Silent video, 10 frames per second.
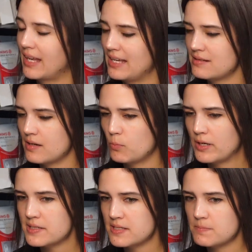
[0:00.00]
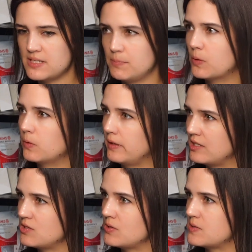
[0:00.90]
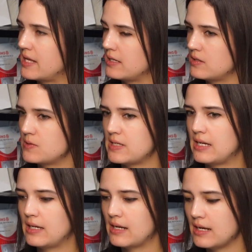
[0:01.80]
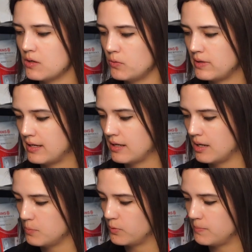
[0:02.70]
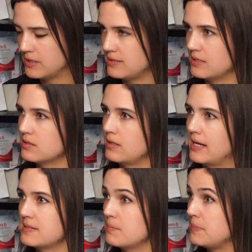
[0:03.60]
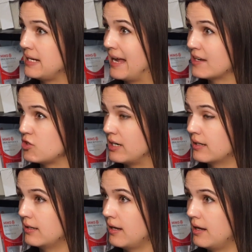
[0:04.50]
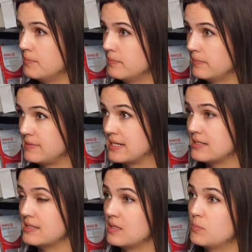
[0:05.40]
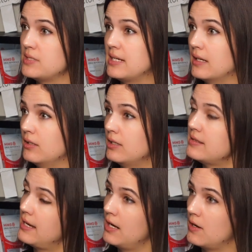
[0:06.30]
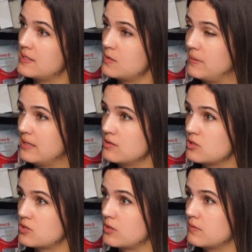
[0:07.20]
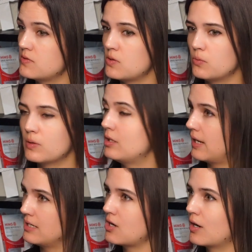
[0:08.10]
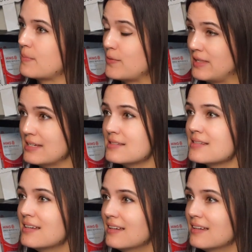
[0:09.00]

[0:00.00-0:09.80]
And what are some typical issues that you see? And I know that Premier Dental has some pediatric dentists in particular, and that area is a bit underserved. So can you kind of talk about this?